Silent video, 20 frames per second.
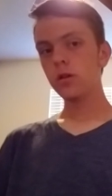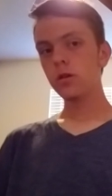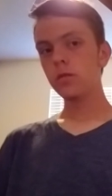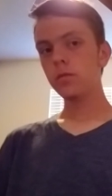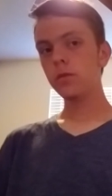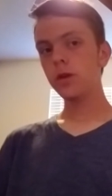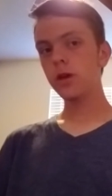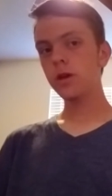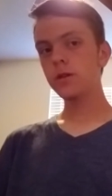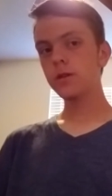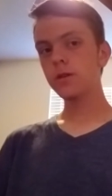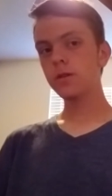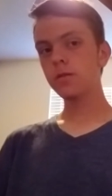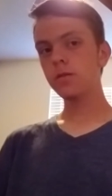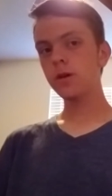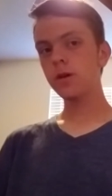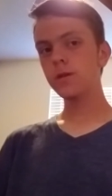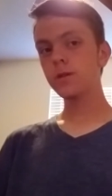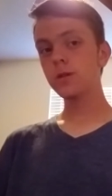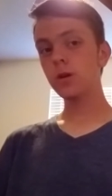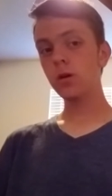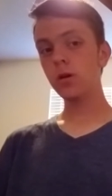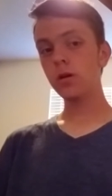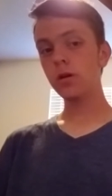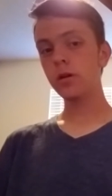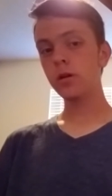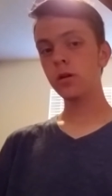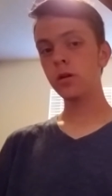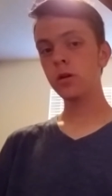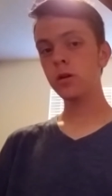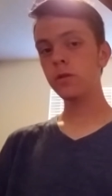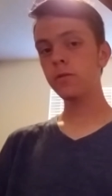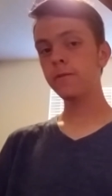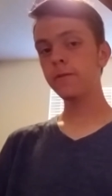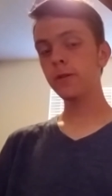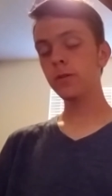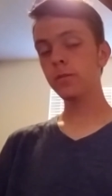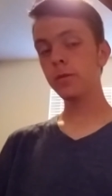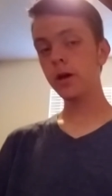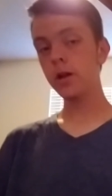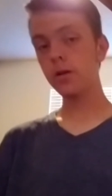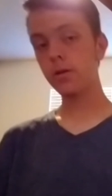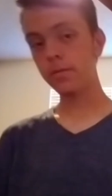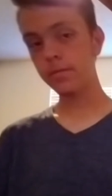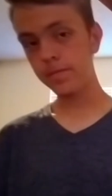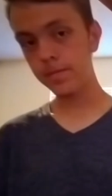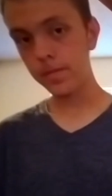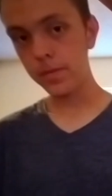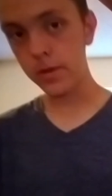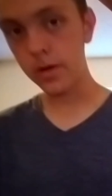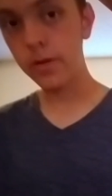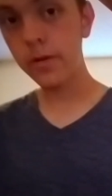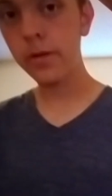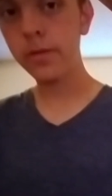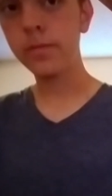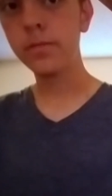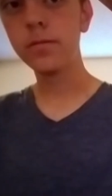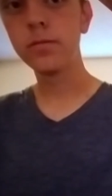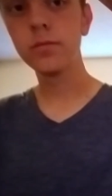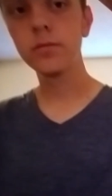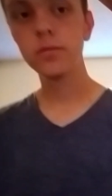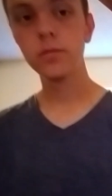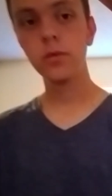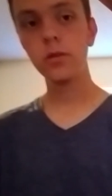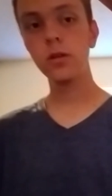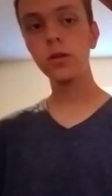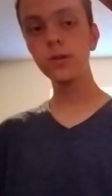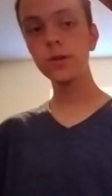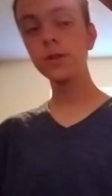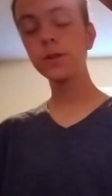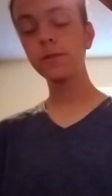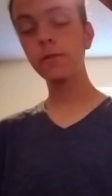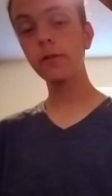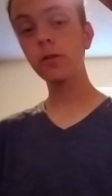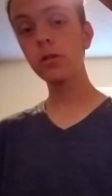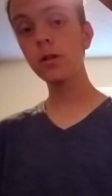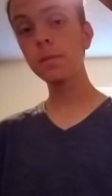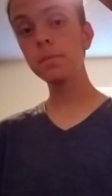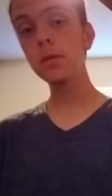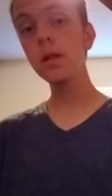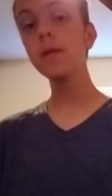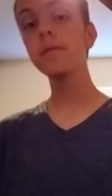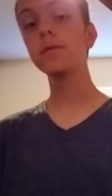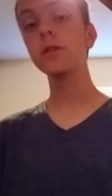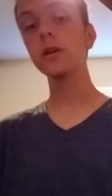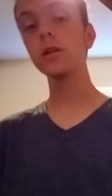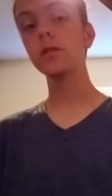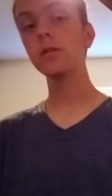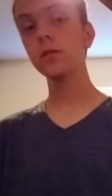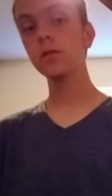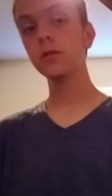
because of this song, you'll feel better or just feel uplifted.